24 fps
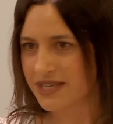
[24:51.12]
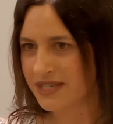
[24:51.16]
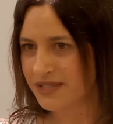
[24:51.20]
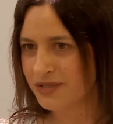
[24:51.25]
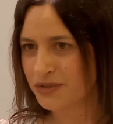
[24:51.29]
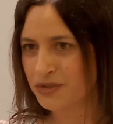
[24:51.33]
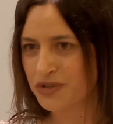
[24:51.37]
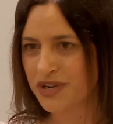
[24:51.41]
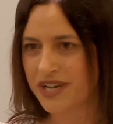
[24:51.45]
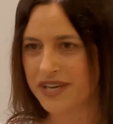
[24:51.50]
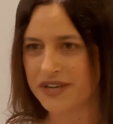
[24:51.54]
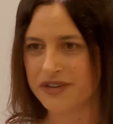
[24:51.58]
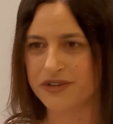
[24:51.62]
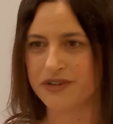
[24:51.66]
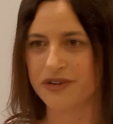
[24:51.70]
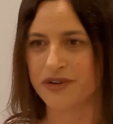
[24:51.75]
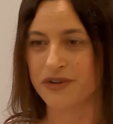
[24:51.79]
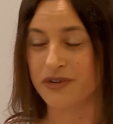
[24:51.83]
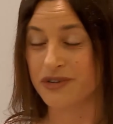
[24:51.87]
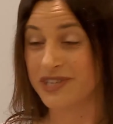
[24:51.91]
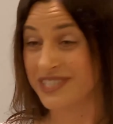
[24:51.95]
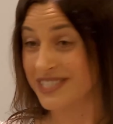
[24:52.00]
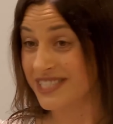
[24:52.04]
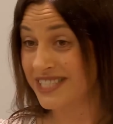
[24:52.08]
his or
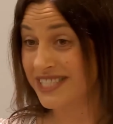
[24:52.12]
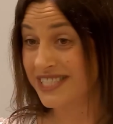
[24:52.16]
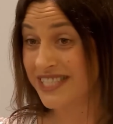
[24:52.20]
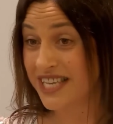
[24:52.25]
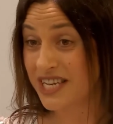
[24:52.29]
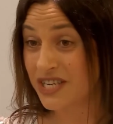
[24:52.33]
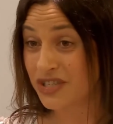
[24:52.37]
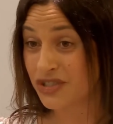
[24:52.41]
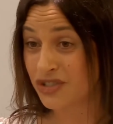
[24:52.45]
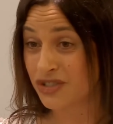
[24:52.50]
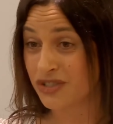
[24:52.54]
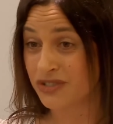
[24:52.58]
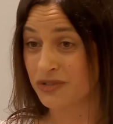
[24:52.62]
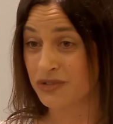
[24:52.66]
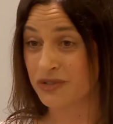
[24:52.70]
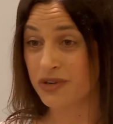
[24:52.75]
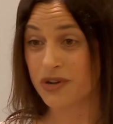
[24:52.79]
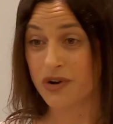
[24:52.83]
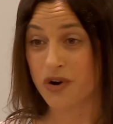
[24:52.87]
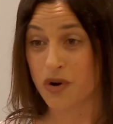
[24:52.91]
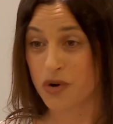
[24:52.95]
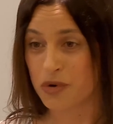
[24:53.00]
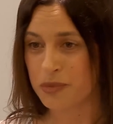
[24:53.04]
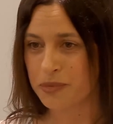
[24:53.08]
her organization
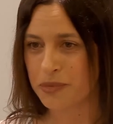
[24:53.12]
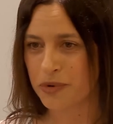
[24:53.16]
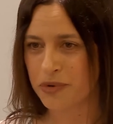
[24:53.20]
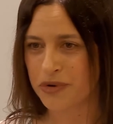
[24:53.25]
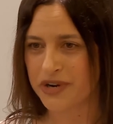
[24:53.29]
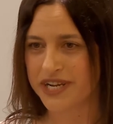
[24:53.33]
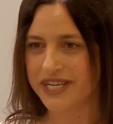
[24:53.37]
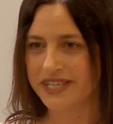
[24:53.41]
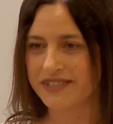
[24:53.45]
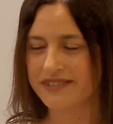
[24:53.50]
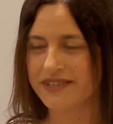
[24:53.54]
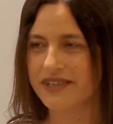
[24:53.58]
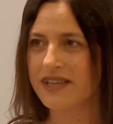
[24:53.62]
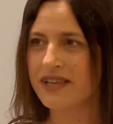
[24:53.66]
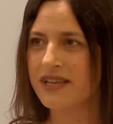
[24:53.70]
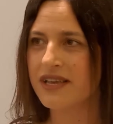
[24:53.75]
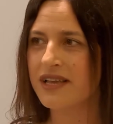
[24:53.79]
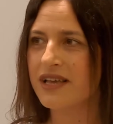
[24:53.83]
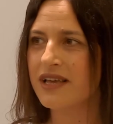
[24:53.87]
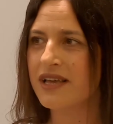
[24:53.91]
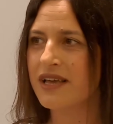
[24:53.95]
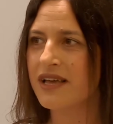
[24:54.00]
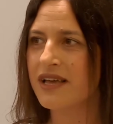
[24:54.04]
or corporate.